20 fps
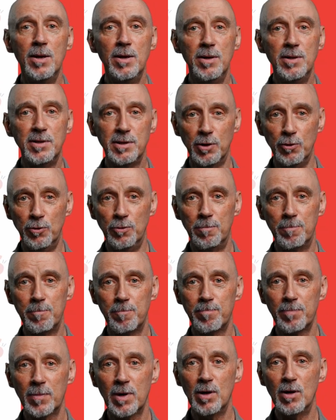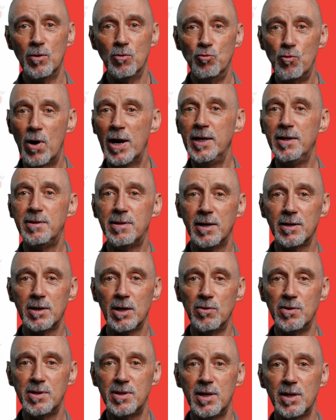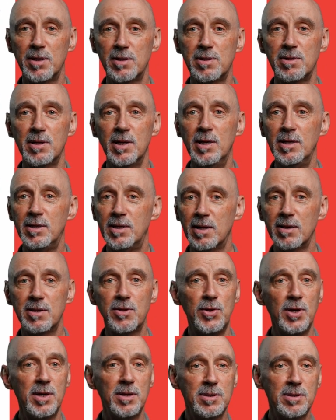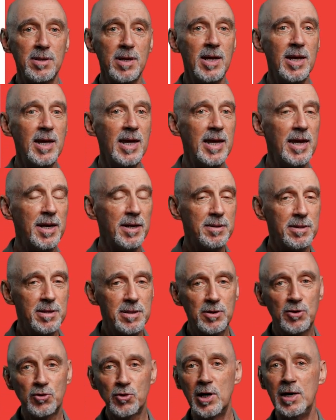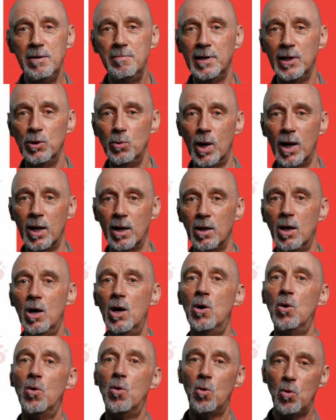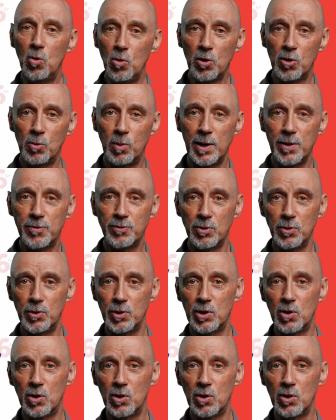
So, Ready, Set, Go 6 does this extremely well all the way through the